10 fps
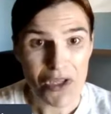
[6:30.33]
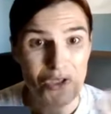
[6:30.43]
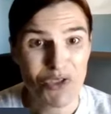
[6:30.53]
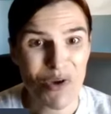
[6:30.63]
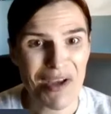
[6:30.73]

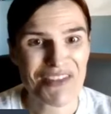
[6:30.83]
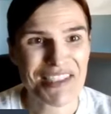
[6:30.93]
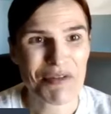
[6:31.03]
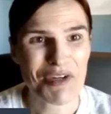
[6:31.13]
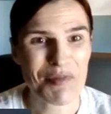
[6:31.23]
So
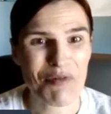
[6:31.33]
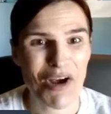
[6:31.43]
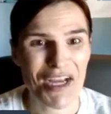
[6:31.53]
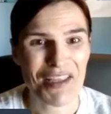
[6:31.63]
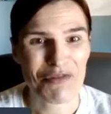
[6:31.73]
obviously we're going to be
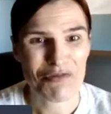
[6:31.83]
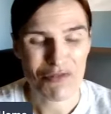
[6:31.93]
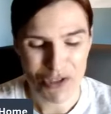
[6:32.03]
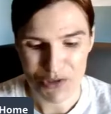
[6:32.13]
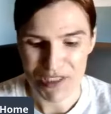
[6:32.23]
walking through
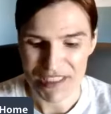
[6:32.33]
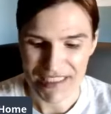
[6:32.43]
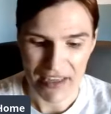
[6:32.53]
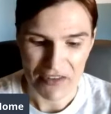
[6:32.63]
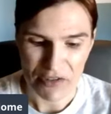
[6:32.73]
virtually
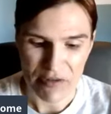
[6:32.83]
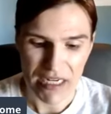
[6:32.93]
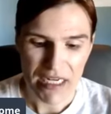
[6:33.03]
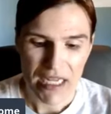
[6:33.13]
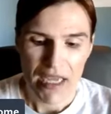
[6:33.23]
together,
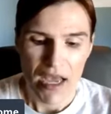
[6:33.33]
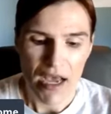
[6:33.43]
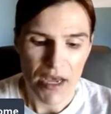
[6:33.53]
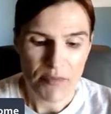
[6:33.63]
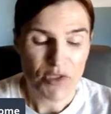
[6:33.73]
right?
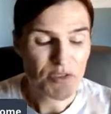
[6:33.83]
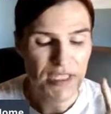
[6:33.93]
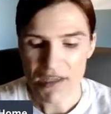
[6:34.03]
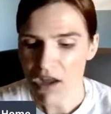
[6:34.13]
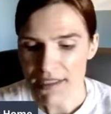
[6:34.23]
So it
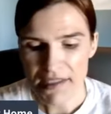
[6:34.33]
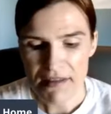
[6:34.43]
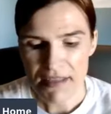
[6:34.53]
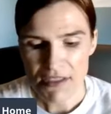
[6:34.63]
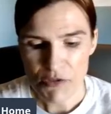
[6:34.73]
doesn't cost
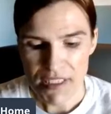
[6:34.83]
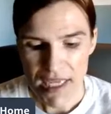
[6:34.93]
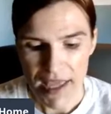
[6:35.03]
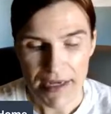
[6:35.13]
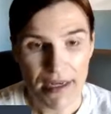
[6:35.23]
anything to
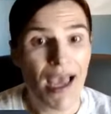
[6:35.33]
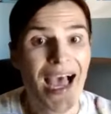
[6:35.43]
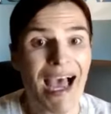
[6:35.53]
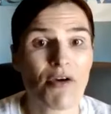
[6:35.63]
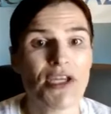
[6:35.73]
attend.
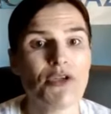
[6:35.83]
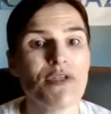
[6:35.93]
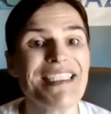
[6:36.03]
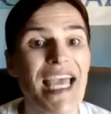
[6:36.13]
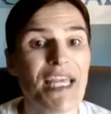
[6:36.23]
How can you
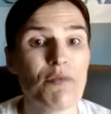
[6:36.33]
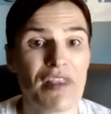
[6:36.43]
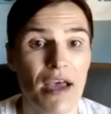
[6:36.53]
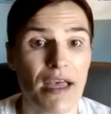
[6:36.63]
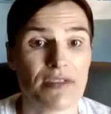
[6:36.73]
attend
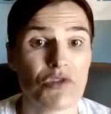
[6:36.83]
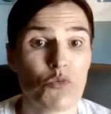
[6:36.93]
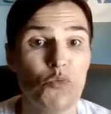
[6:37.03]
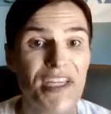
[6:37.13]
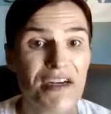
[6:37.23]
with us? So
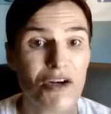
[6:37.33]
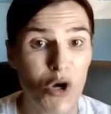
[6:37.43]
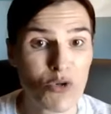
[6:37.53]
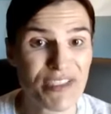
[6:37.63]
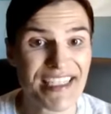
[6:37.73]
we are
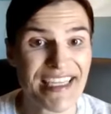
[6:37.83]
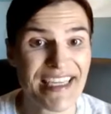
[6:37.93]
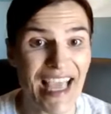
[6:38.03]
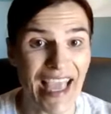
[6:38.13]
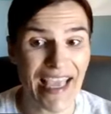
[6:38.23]

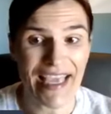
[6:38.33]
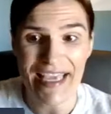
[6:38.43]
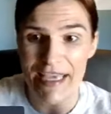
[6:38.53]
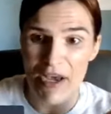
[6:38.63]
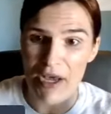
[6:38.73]
hosting
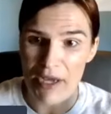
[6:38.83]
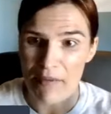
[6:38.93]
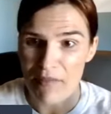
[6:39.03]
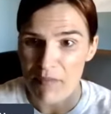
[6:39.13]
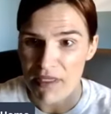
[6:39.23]

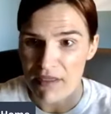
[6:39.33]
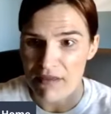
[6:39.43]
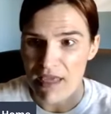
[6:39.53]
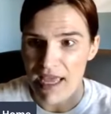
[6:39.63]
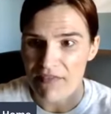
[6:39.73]
let
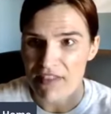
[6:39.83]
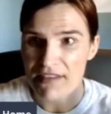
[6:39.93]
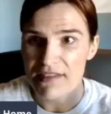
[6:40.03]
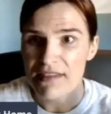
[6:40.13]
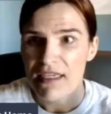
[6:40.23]
me add this